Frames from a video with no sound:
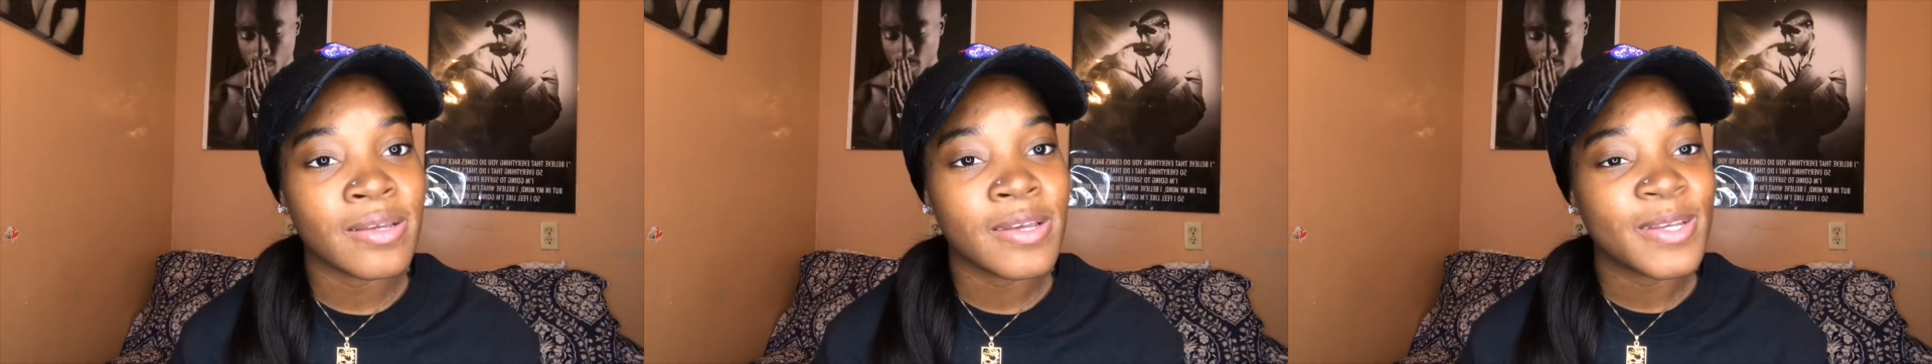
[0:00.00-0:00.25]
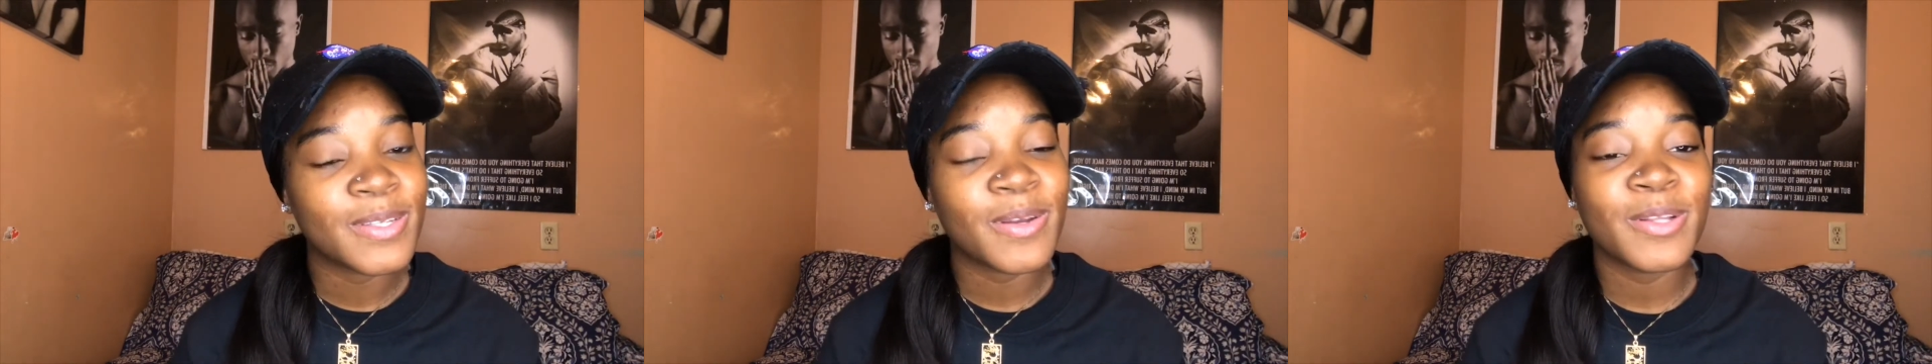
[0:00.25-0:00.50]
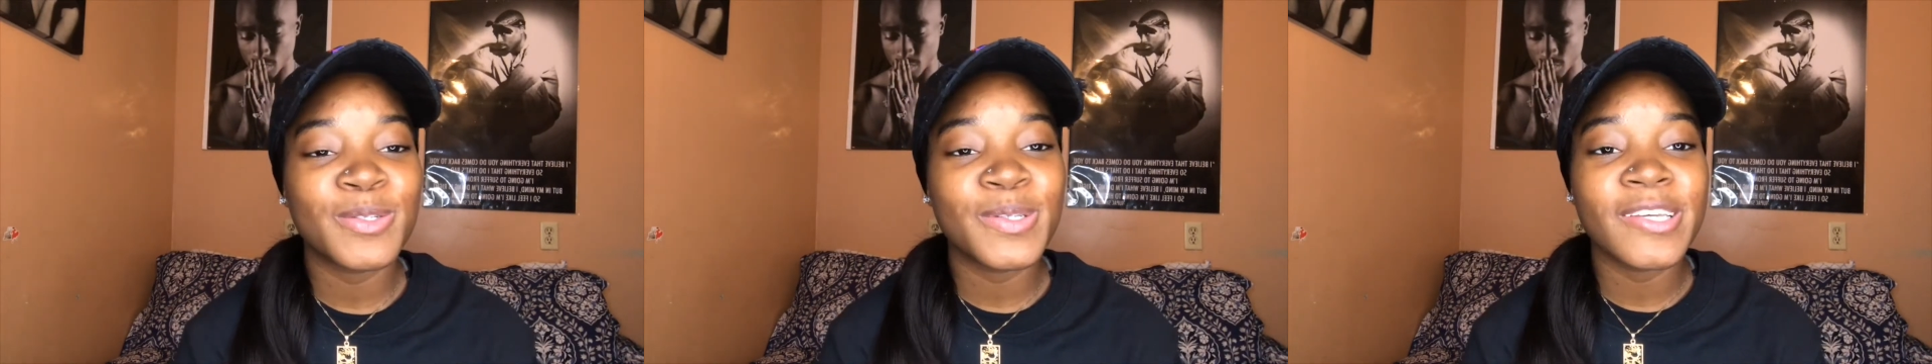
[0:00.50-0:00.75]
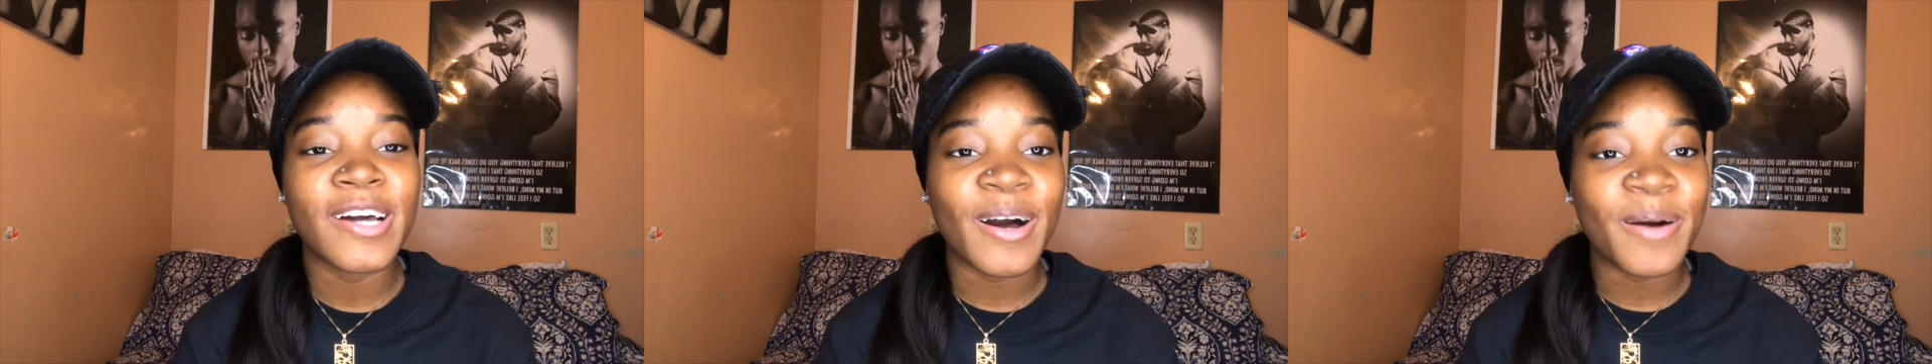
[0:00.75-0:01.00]
so that you
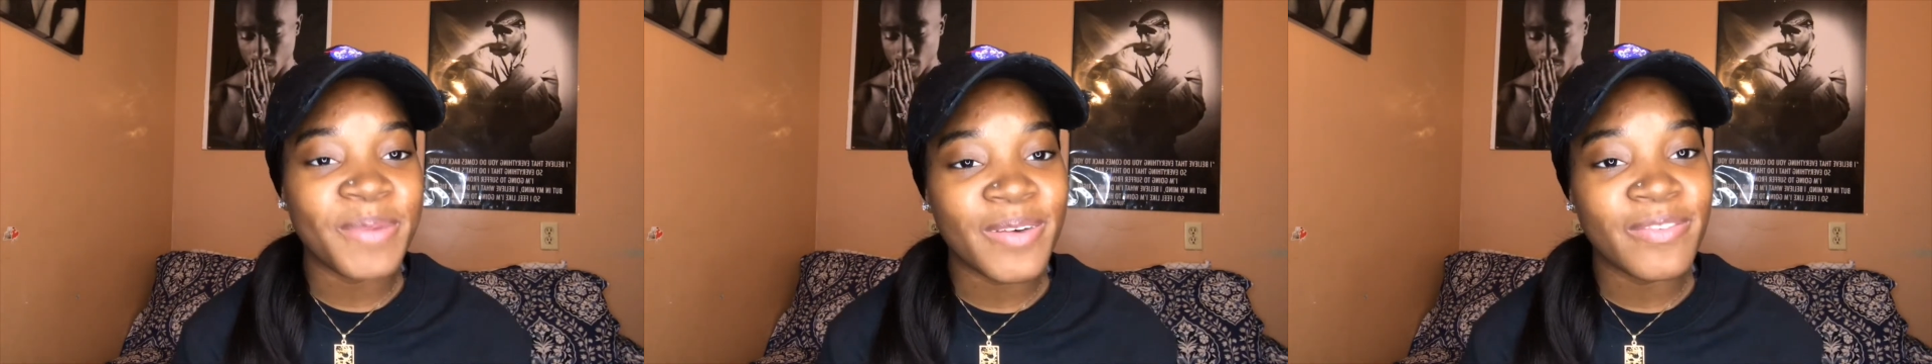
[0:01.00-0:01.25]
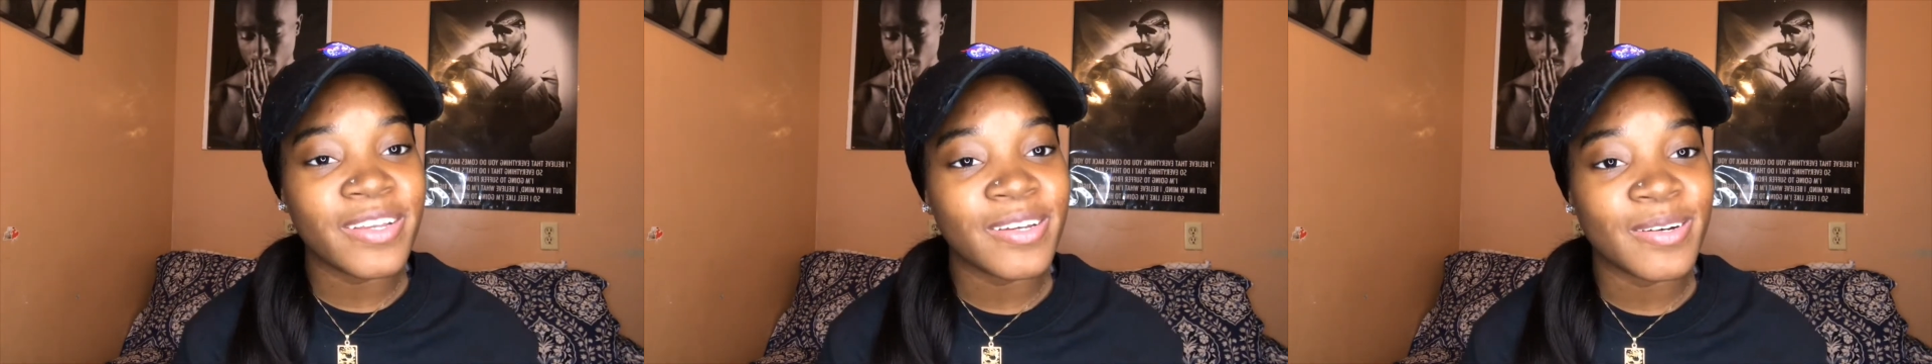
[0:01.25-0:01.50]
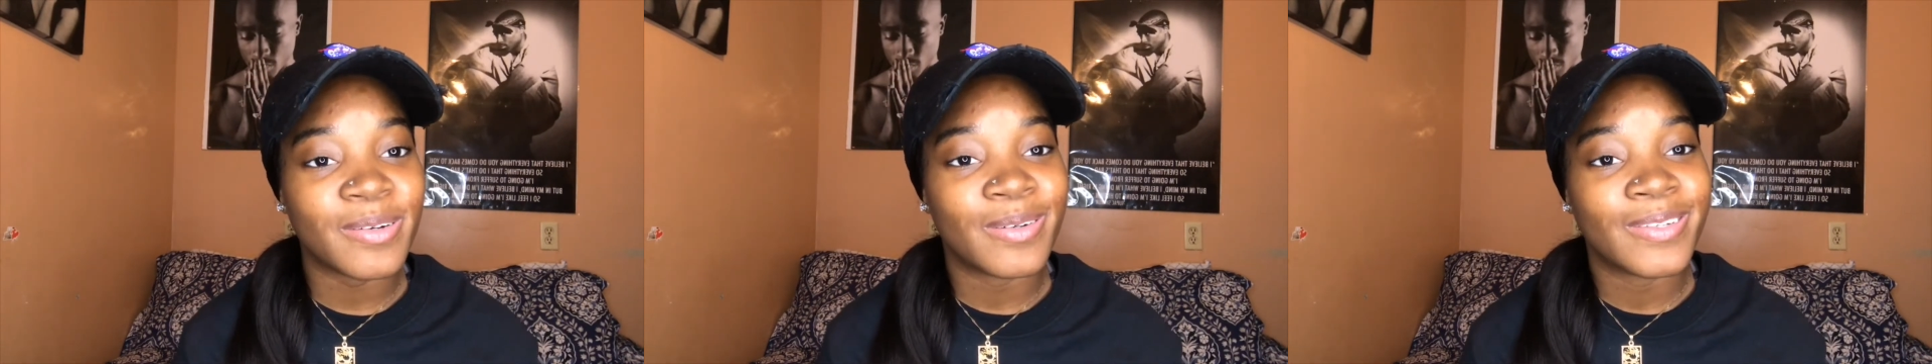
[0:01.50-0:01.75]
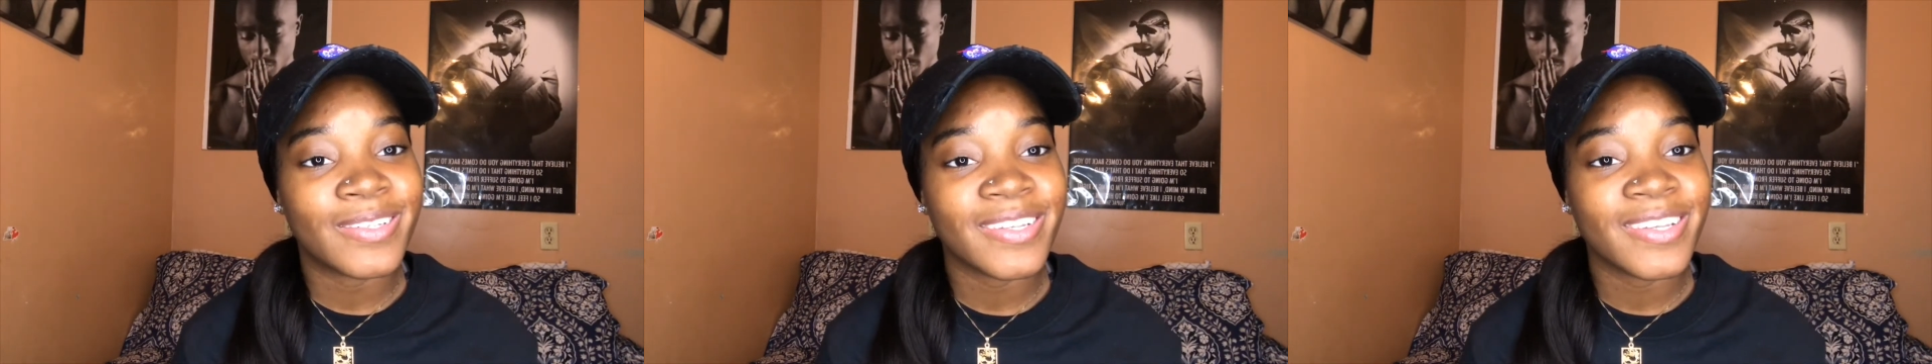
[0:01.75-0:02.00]
get all my videos